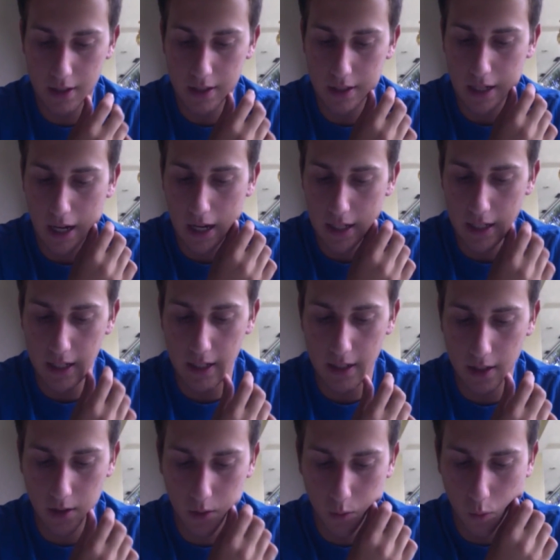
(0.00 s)
Diane,
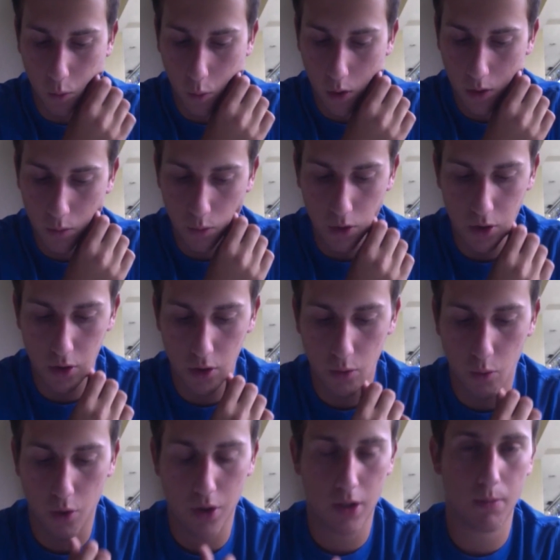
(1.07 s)
what was your
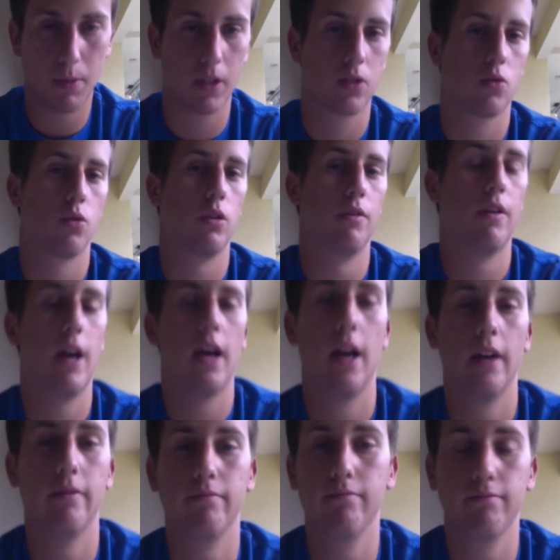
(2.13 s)
worst and best score you've
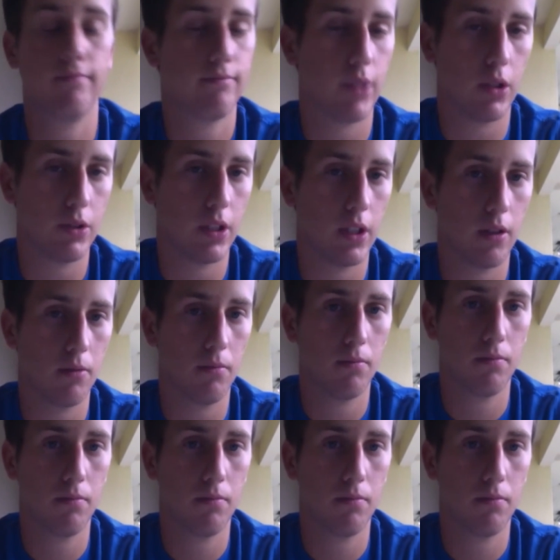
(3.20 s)
had? Don't know.